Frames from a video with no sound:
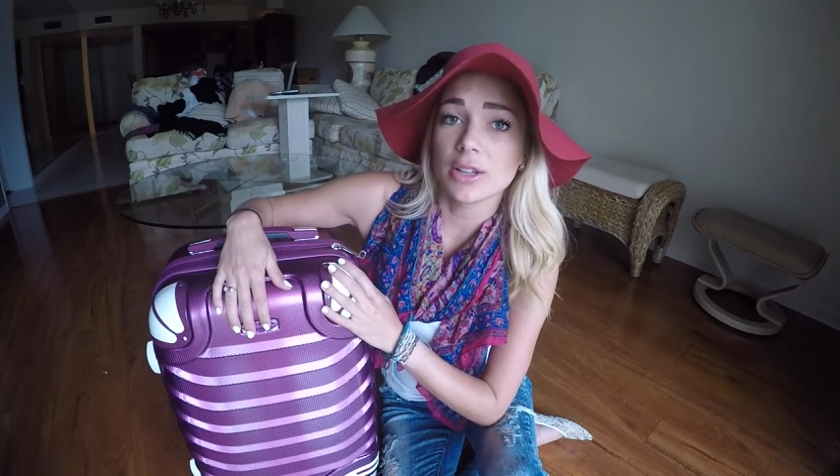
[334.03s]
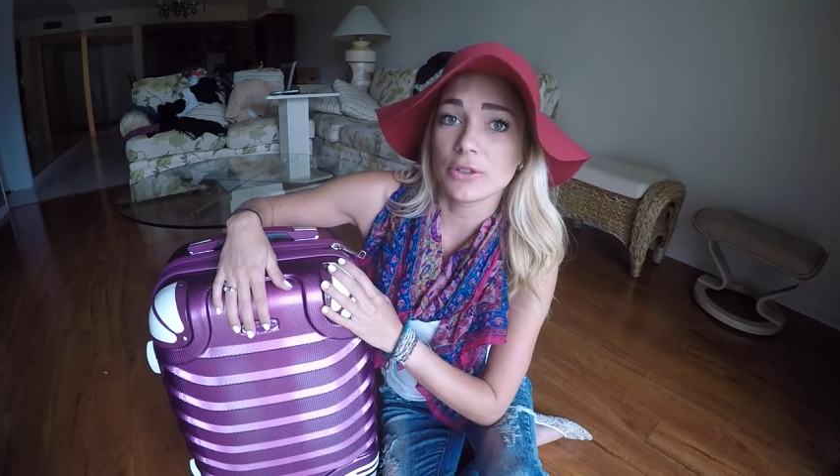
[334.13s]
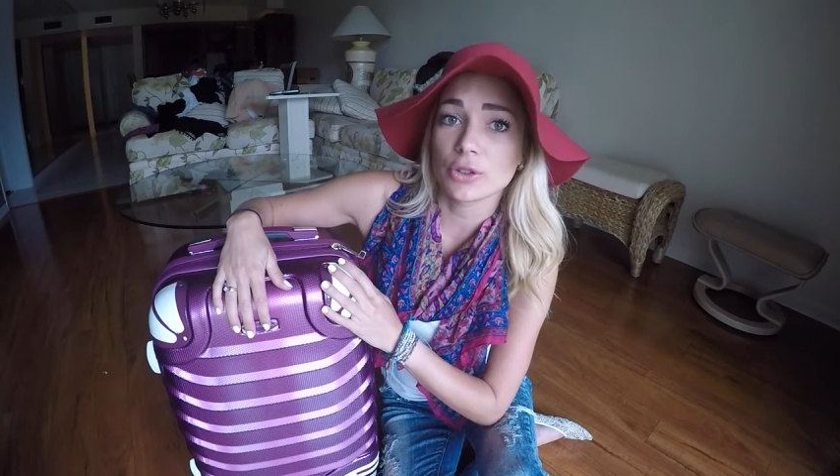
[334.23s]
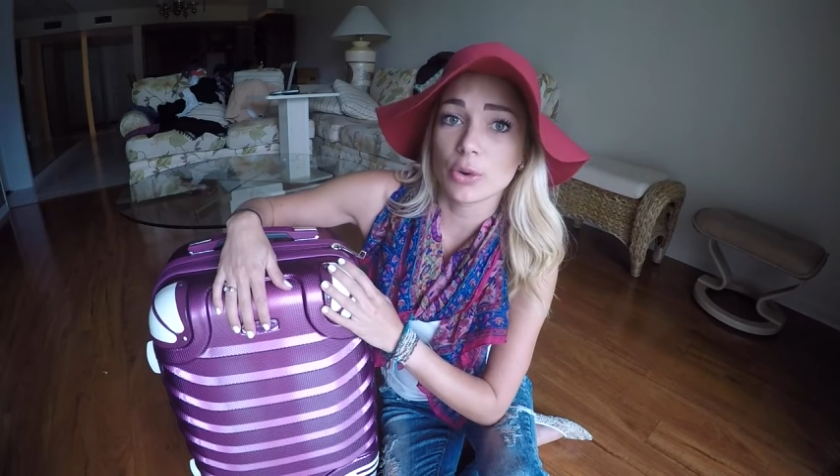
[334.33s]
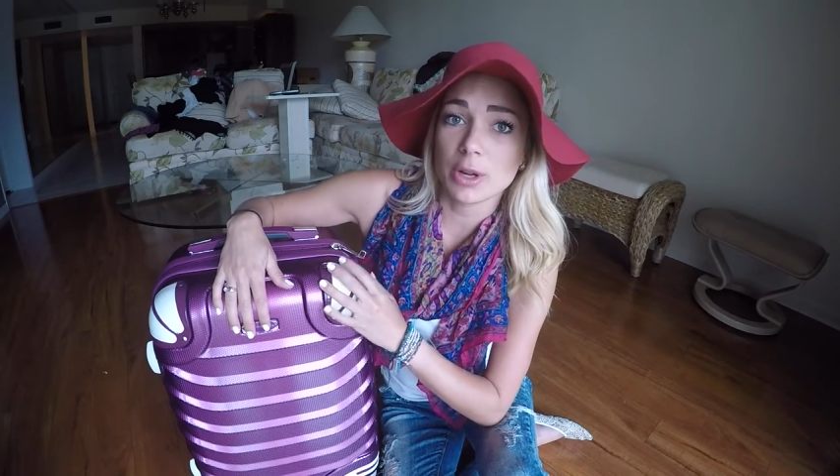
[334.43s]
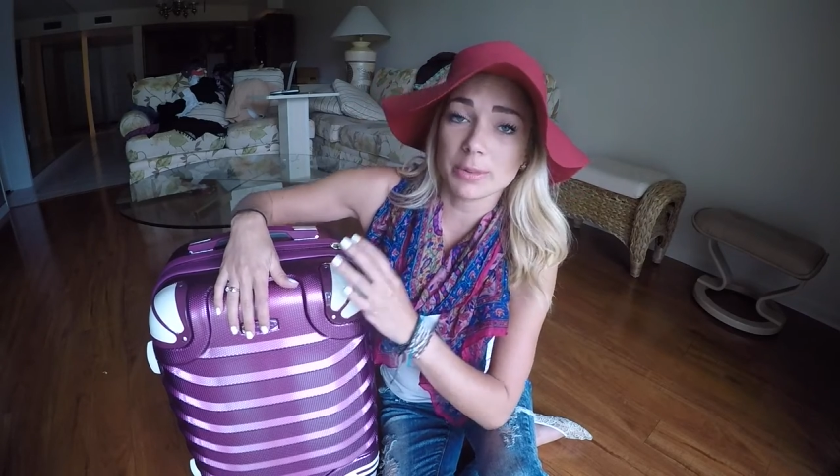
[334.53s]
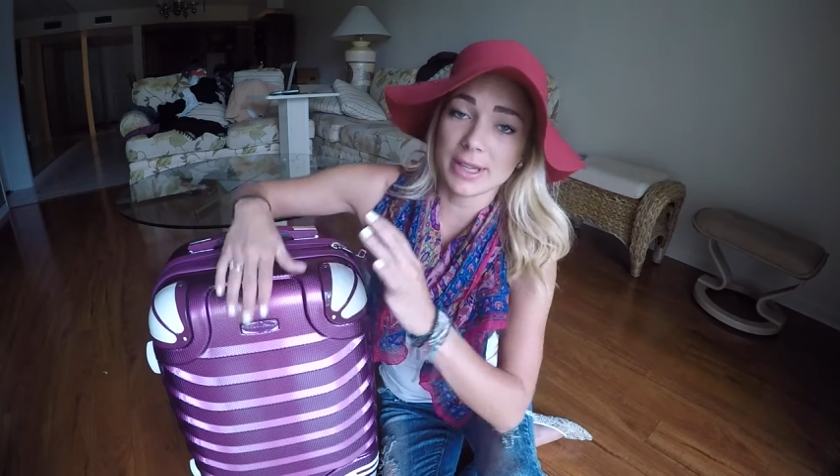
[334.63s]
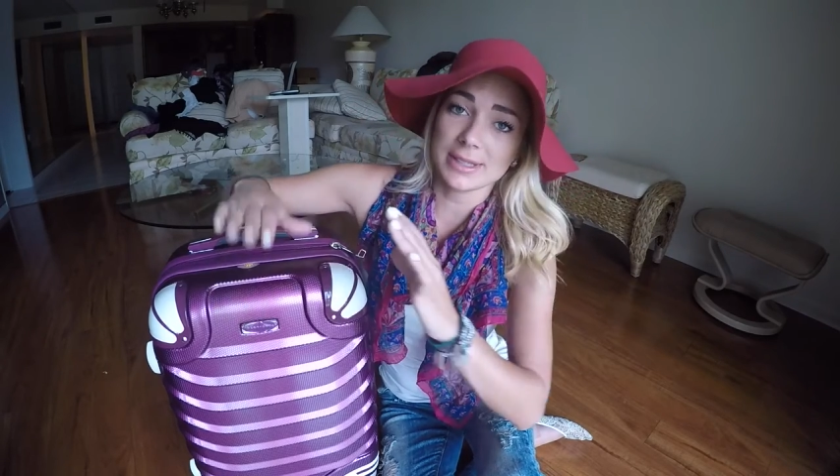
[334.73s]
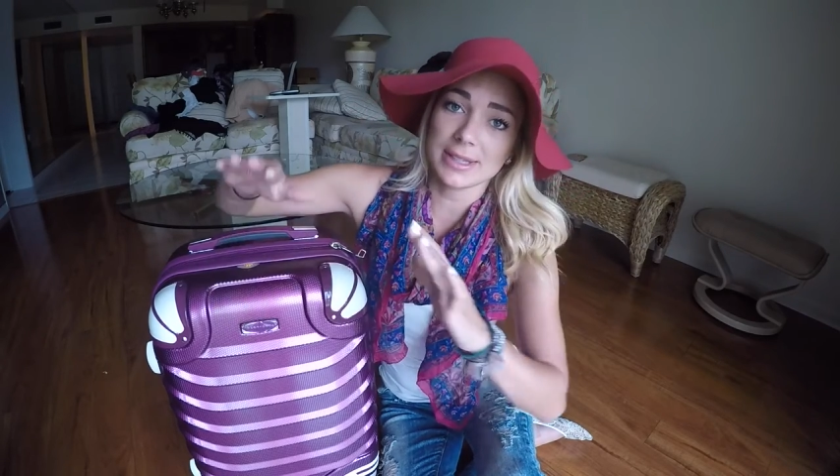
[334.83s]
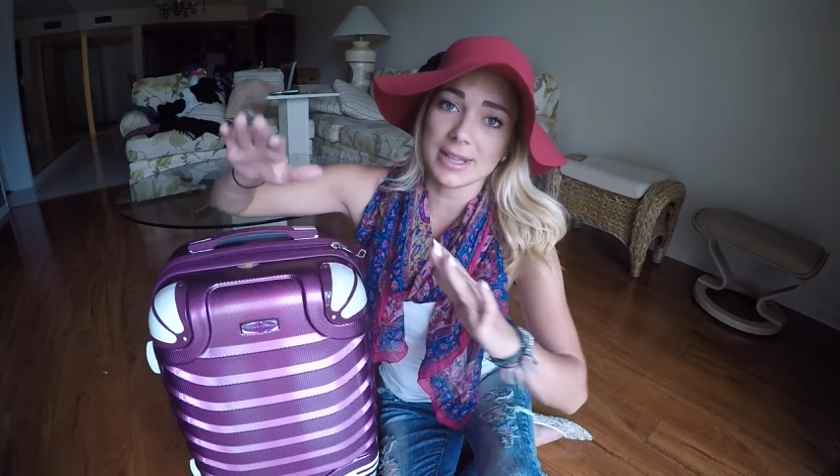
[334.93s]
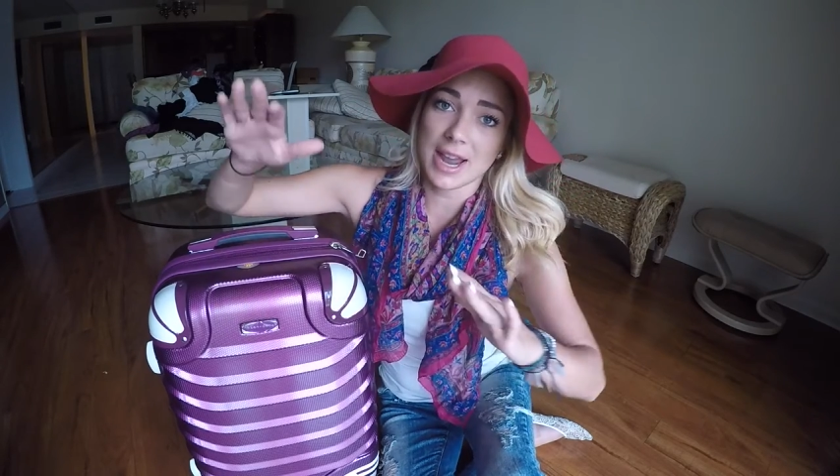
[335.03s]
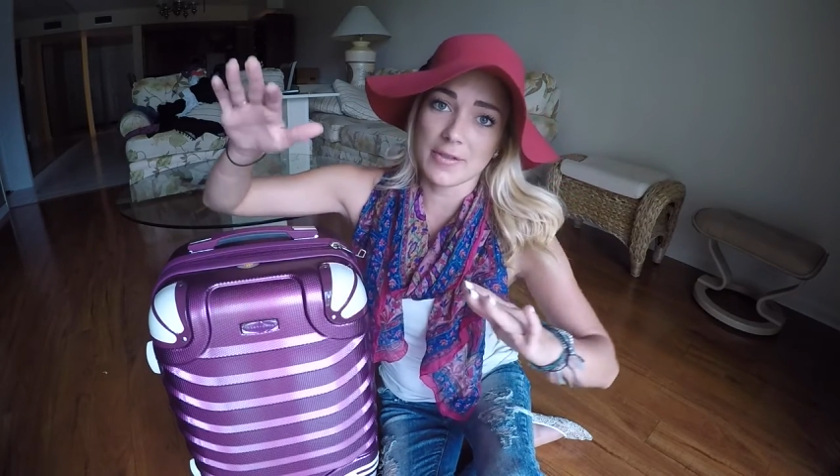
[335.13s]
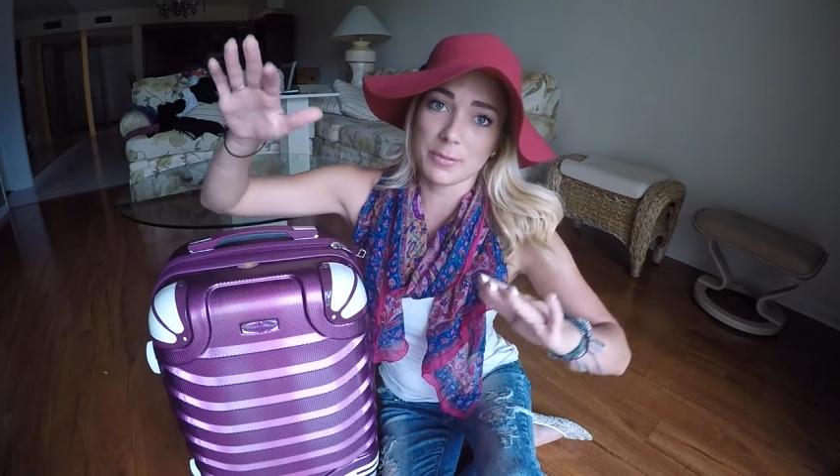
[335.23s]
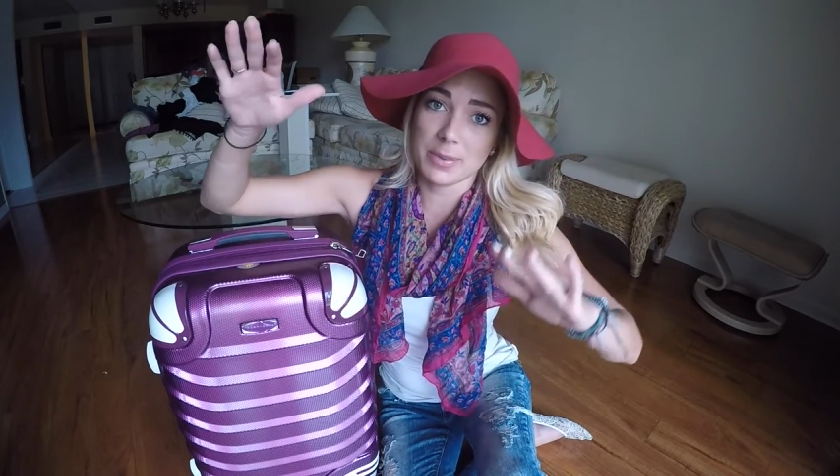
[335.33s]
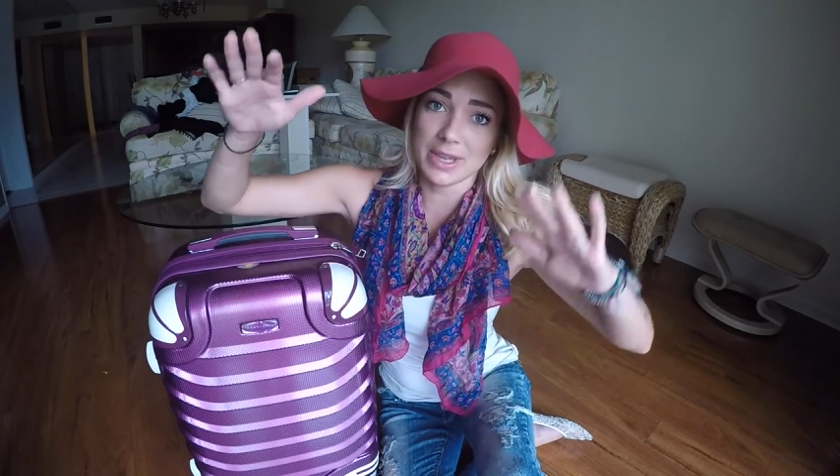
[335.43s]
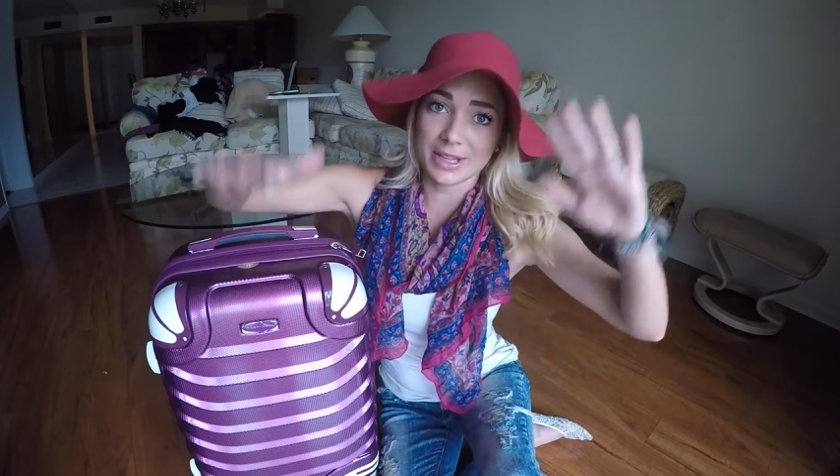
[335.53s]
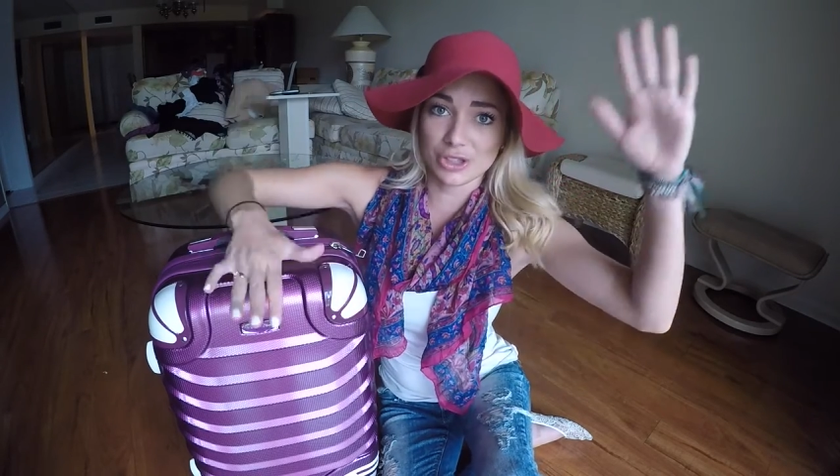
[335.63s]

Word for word: if you're going places that have a big